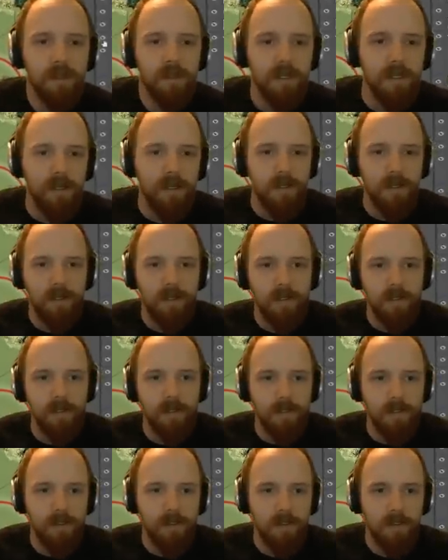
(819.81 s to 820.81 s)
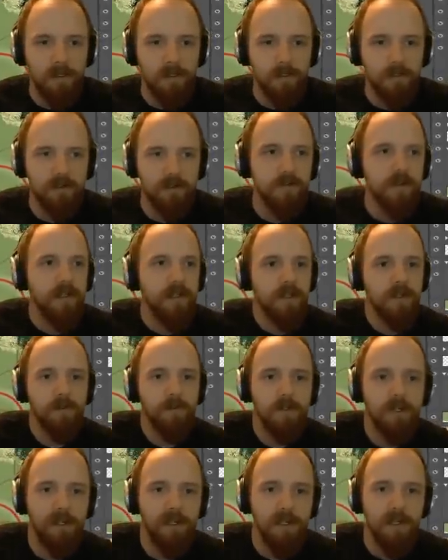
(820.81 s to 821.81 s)
Uh, tree
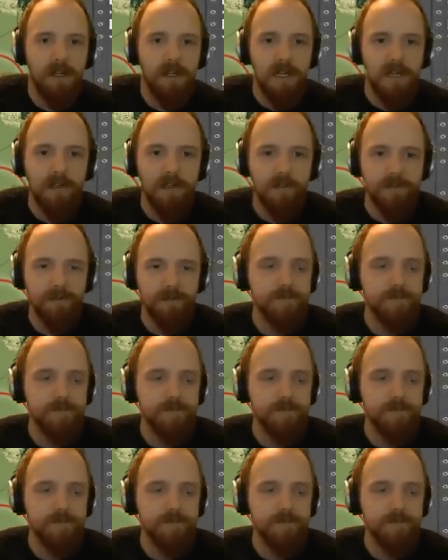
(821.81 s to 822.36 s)
outline layer